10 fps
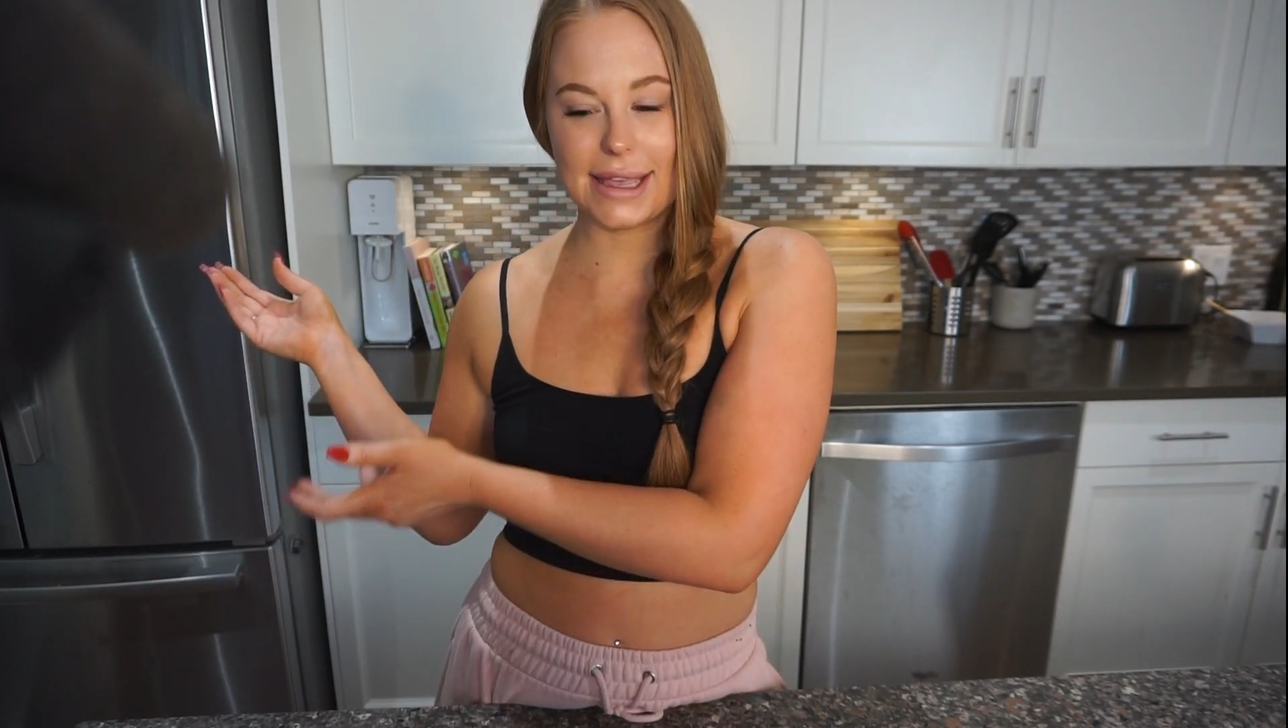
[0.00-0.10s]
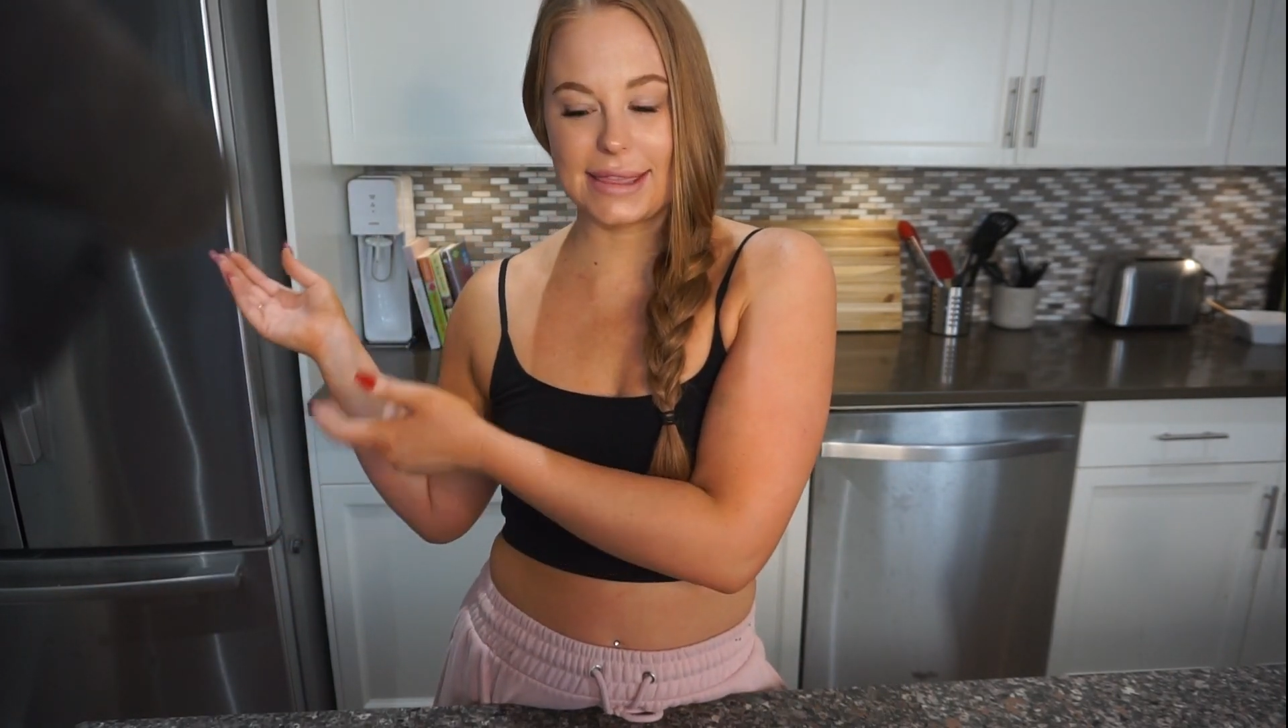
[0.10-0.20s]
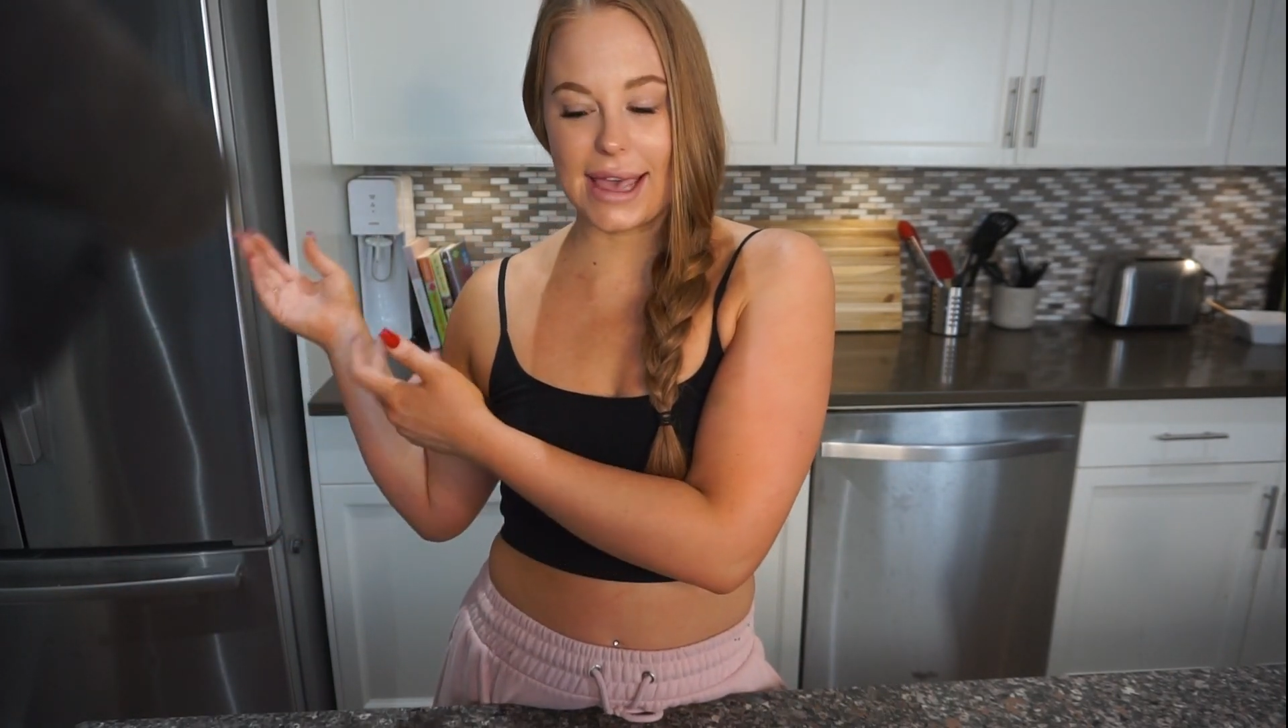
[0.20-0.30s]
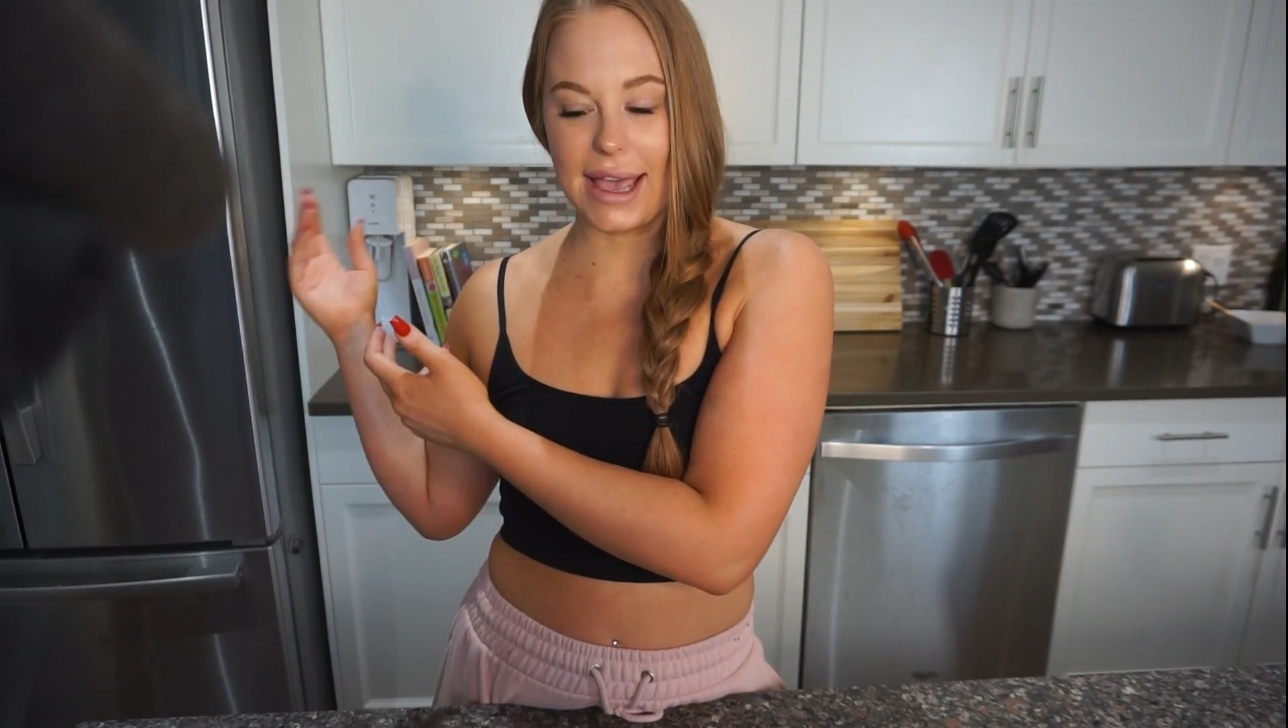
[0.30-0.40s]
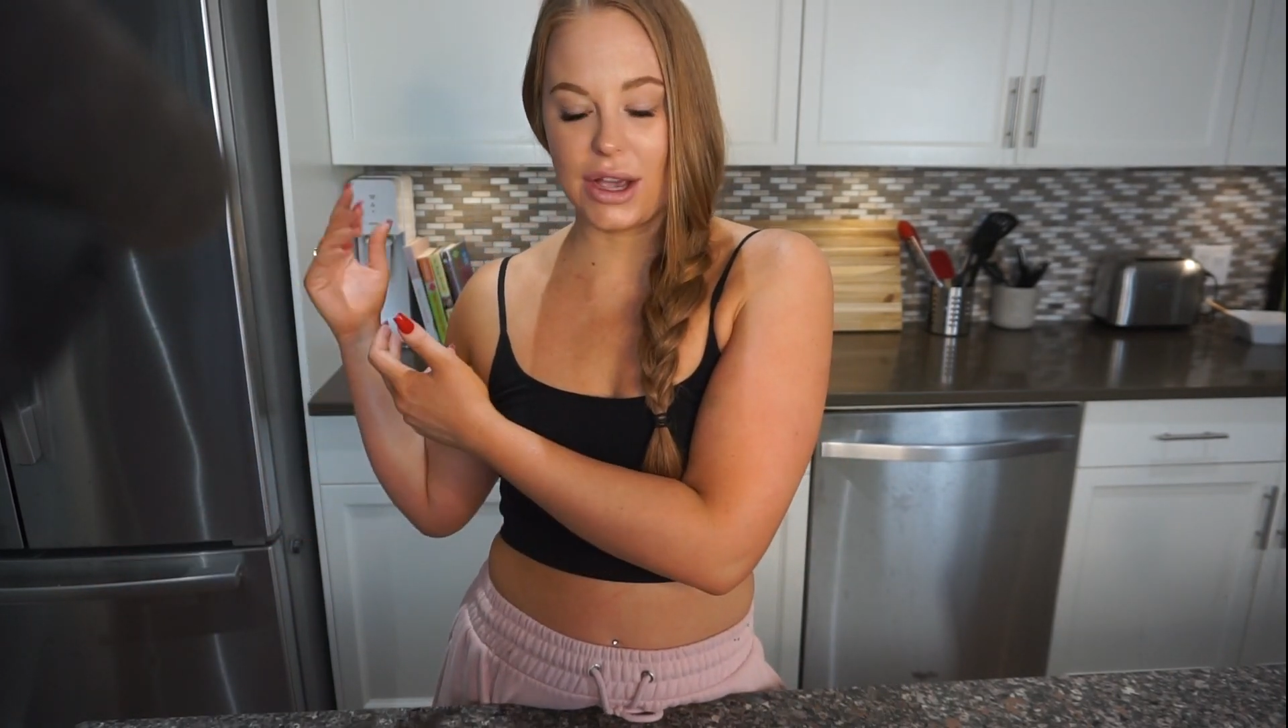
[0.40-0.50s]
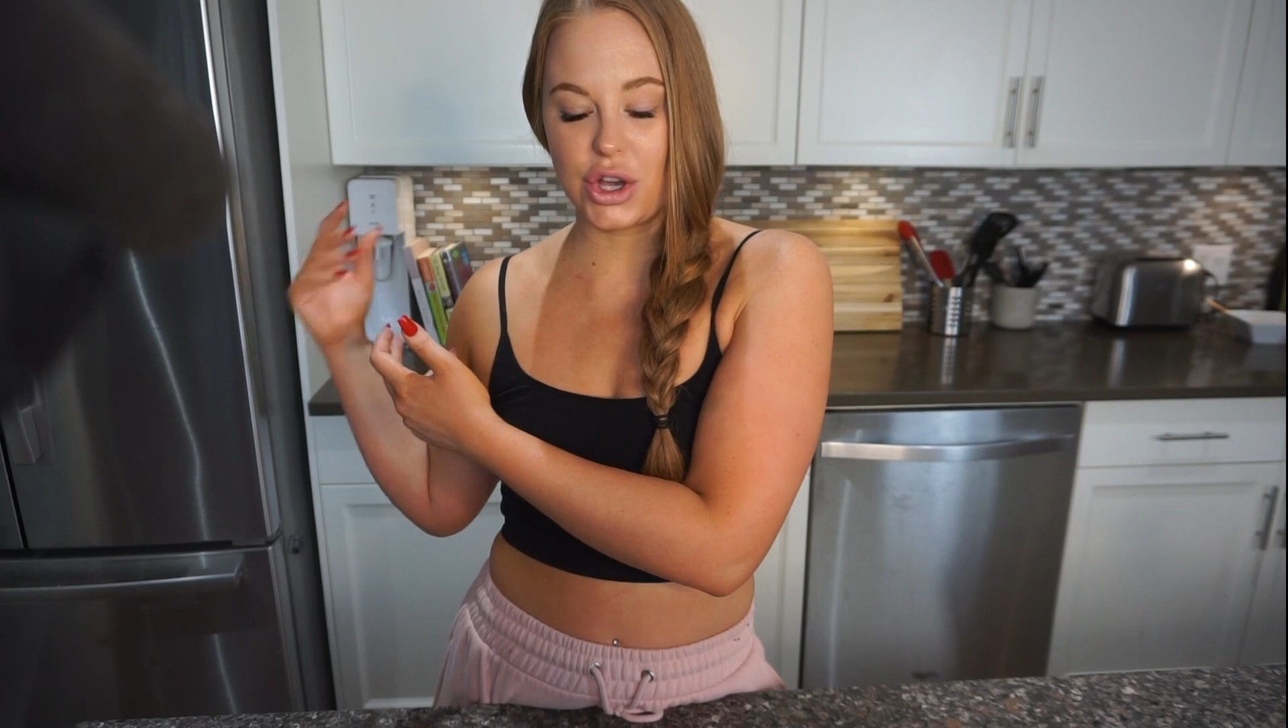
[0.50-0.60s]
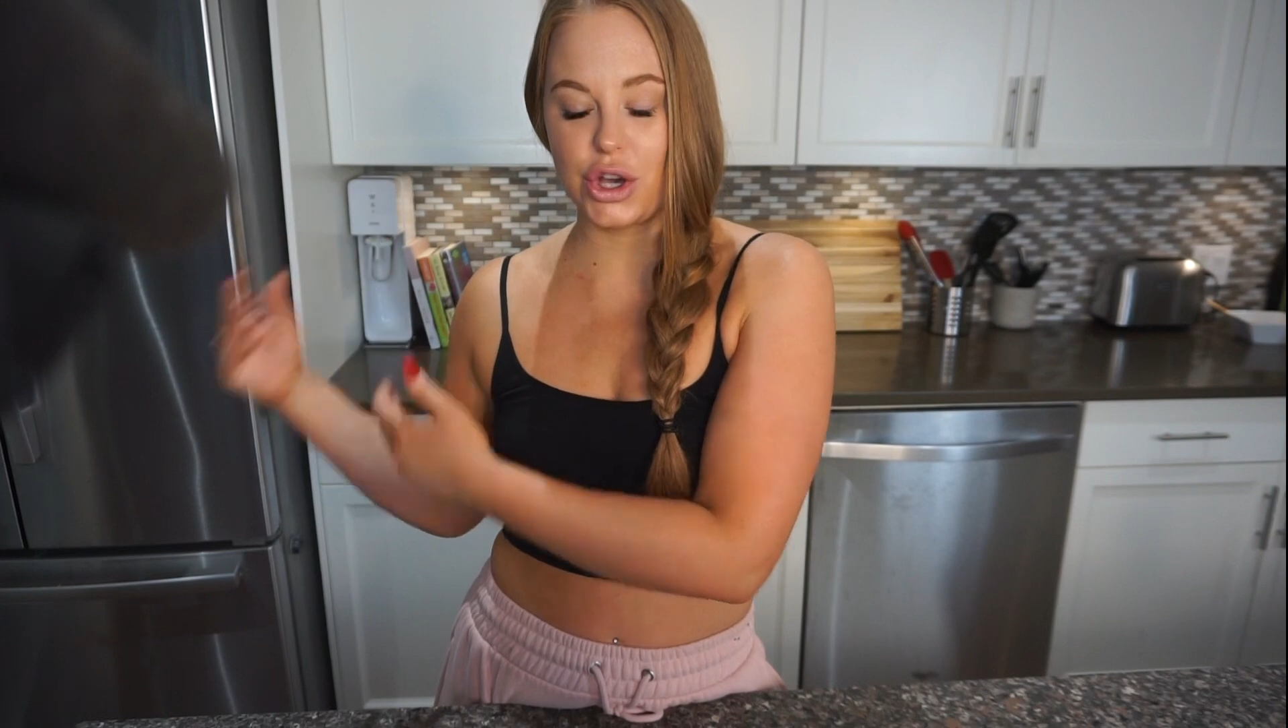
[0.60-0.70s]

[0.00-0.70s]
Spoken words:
that